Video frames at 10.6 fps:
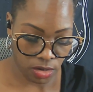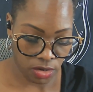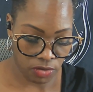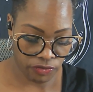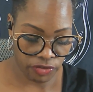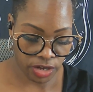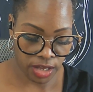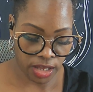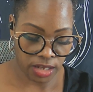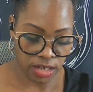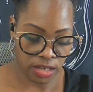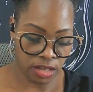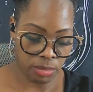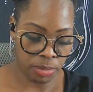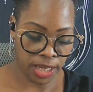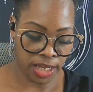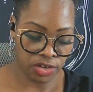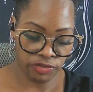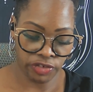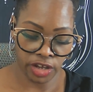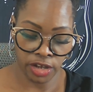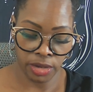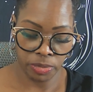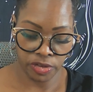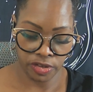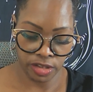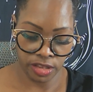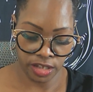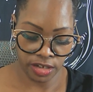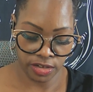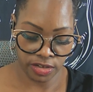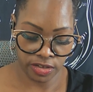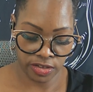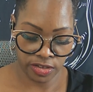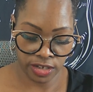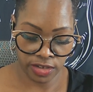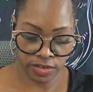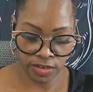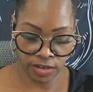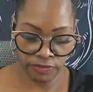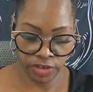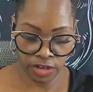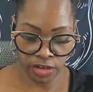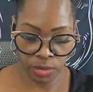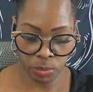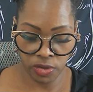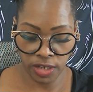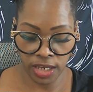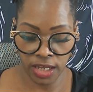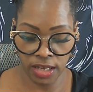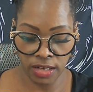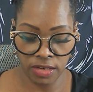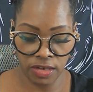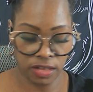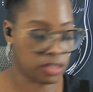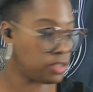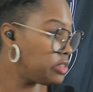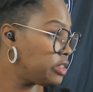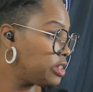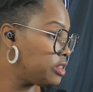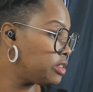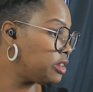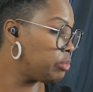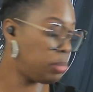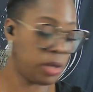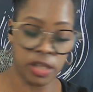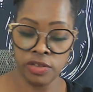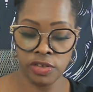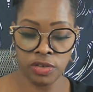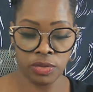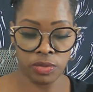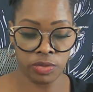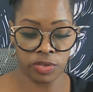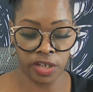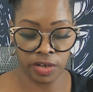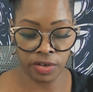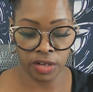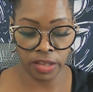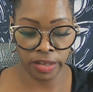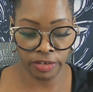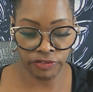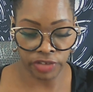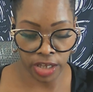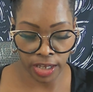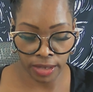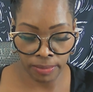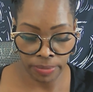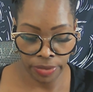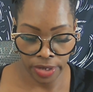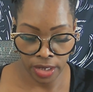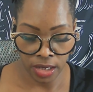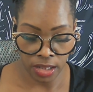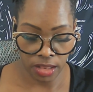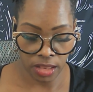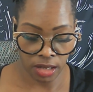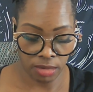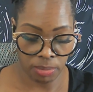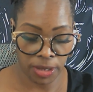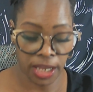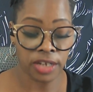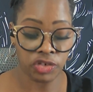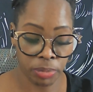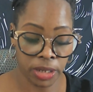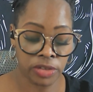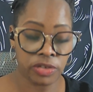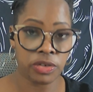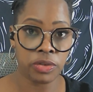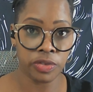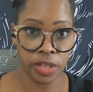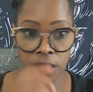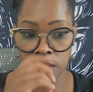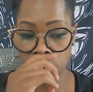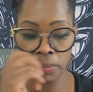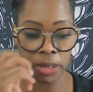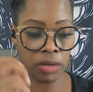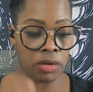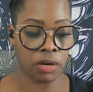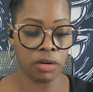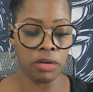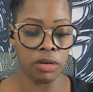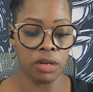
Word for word: you've got the Page of Cups, the Six of Cups, and the Six of Pentacles here, clarifying the Page of Pentacles and the Hermit card.